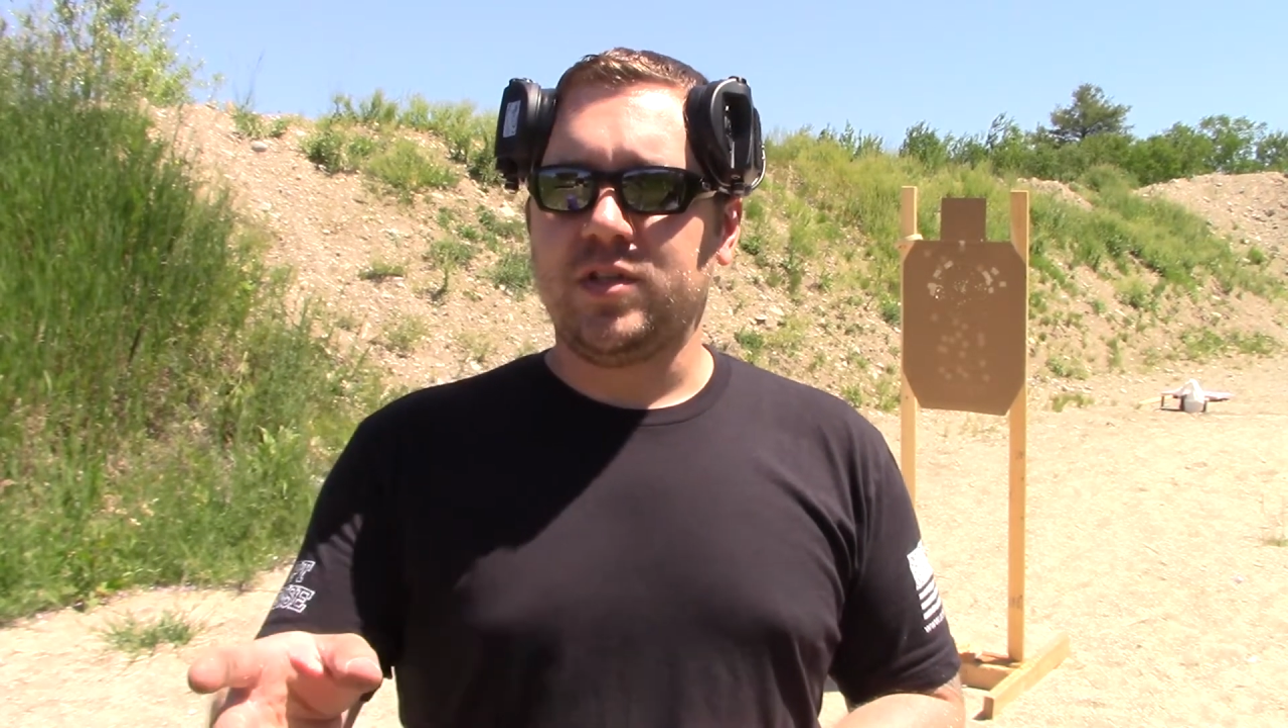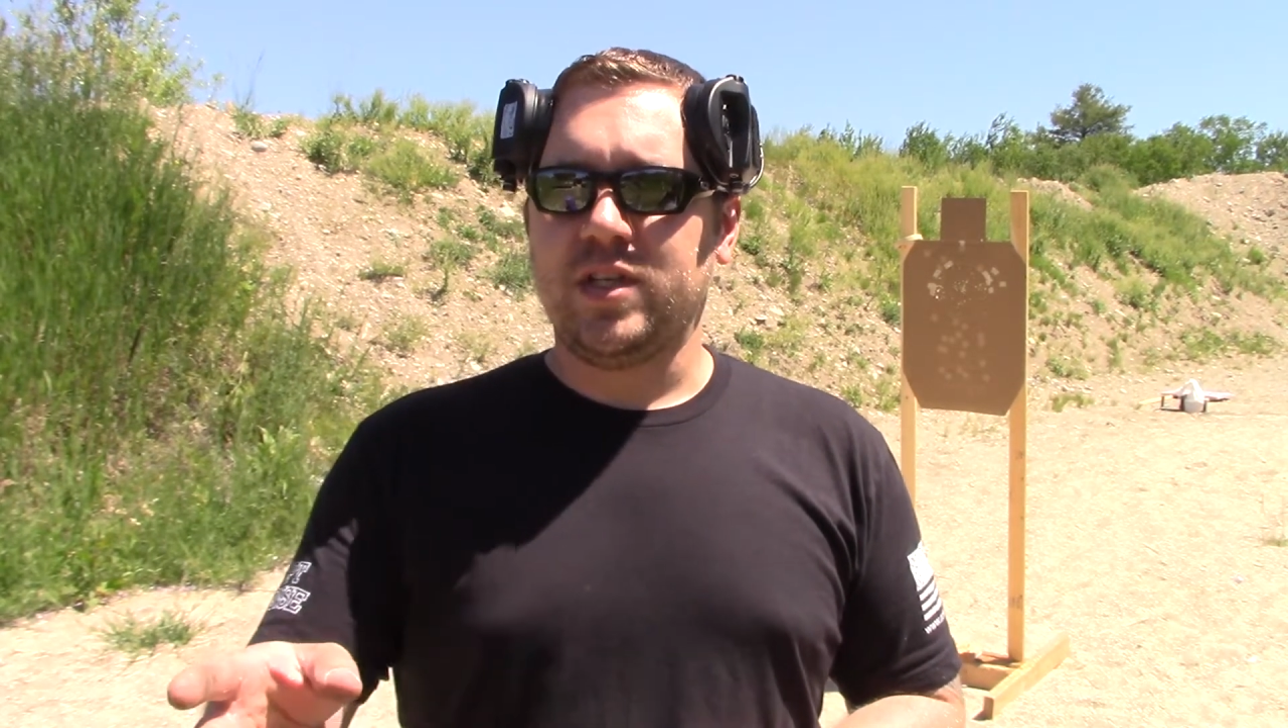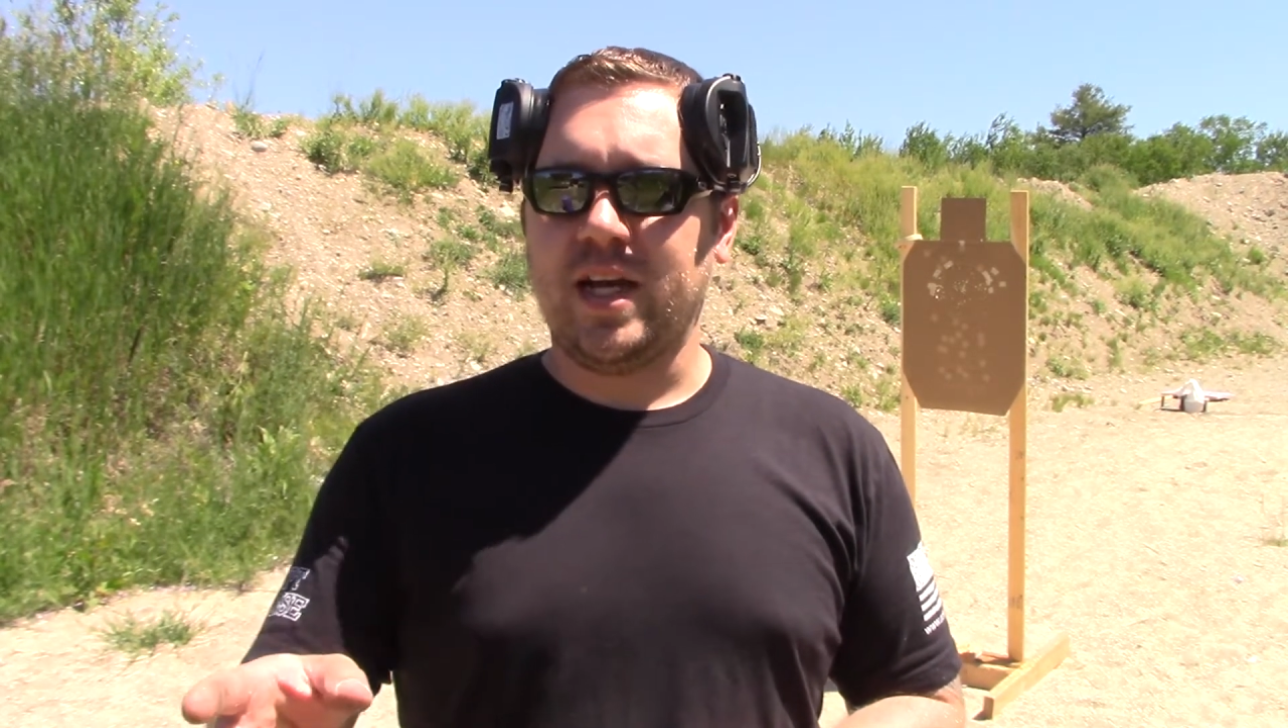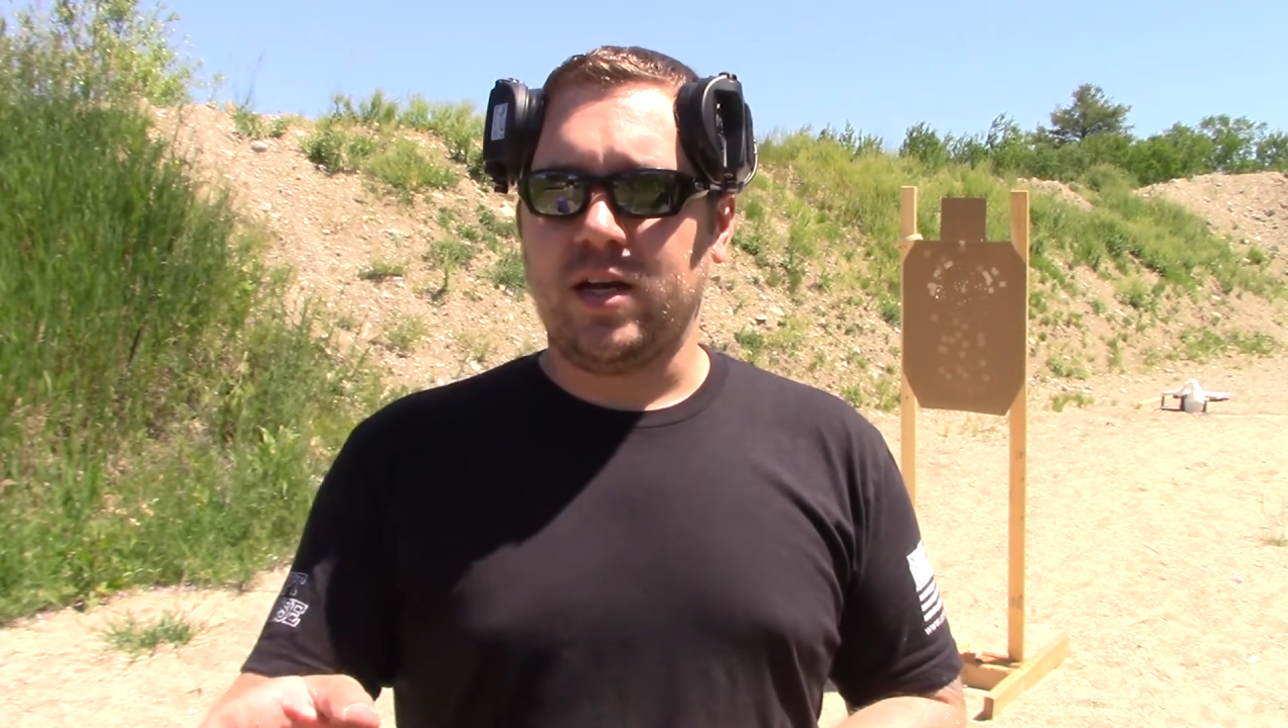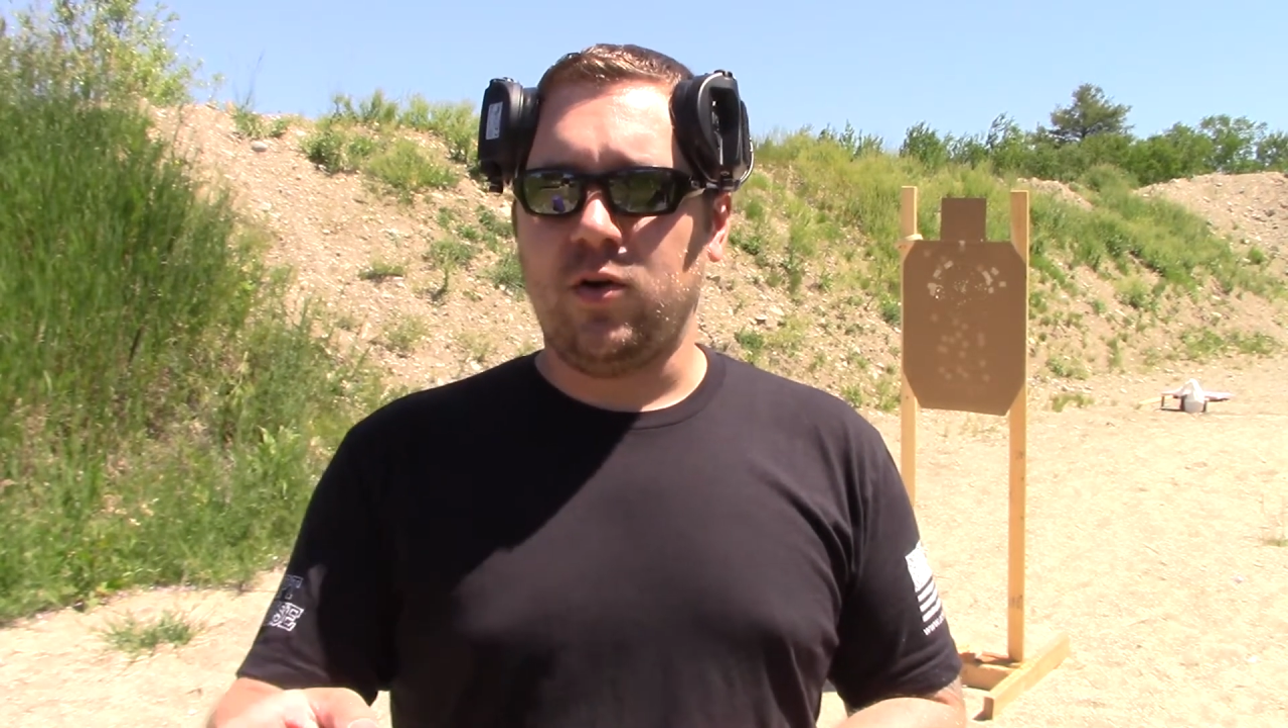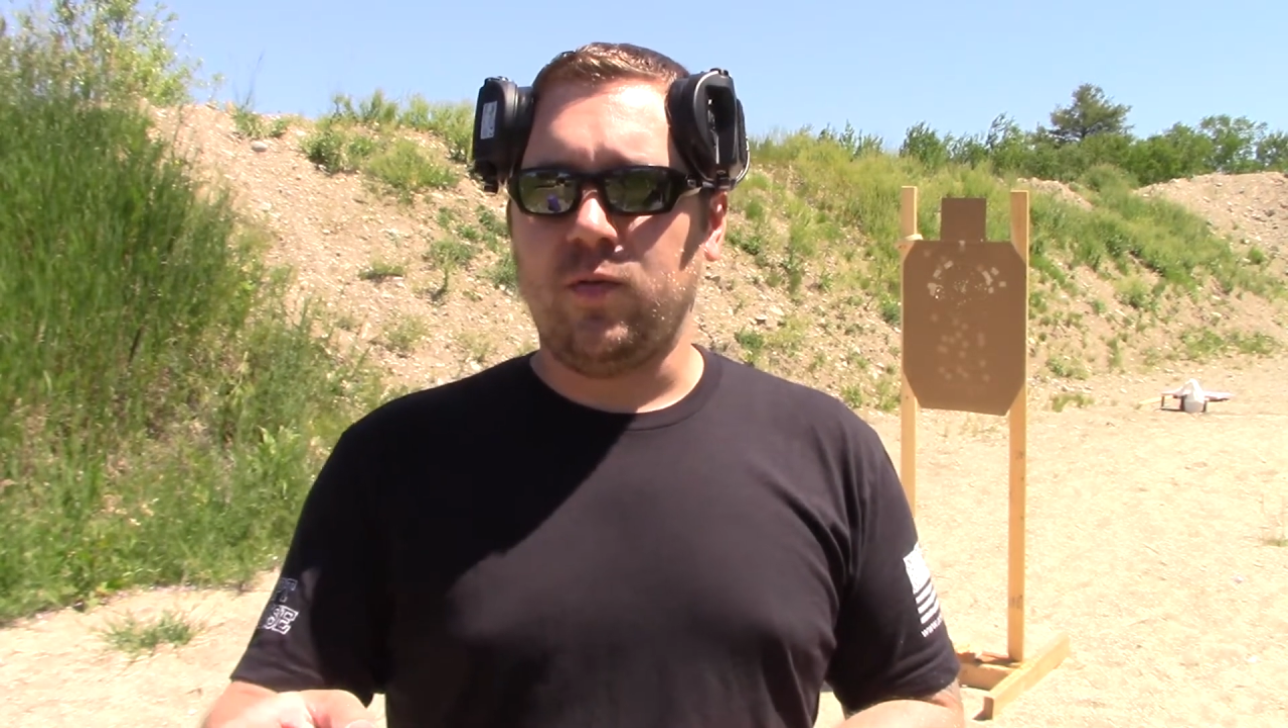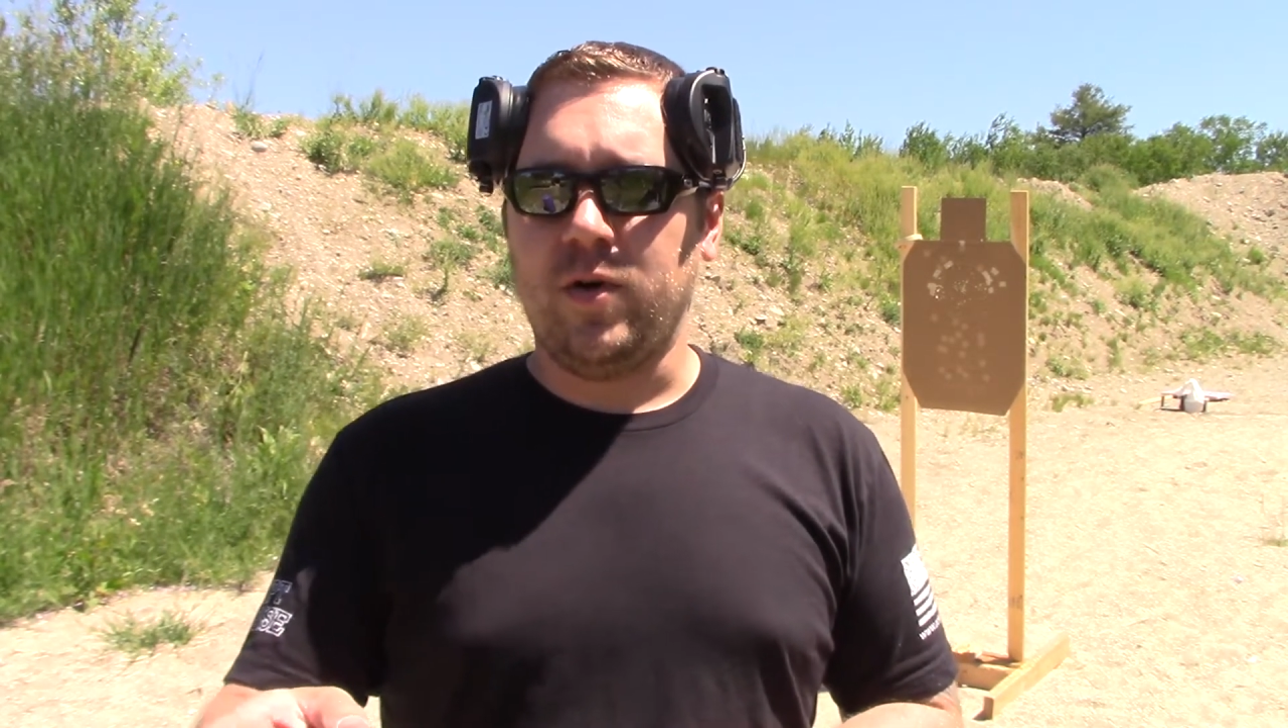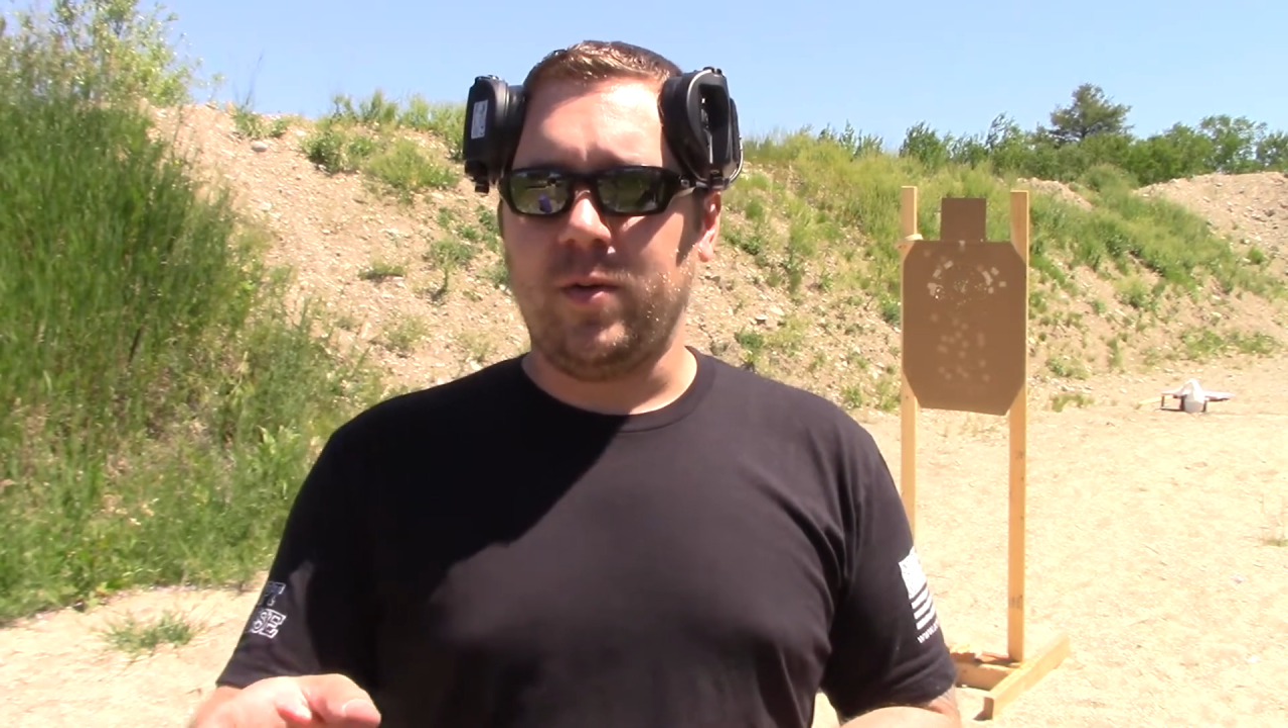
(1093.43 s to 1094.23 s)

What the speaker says: second over.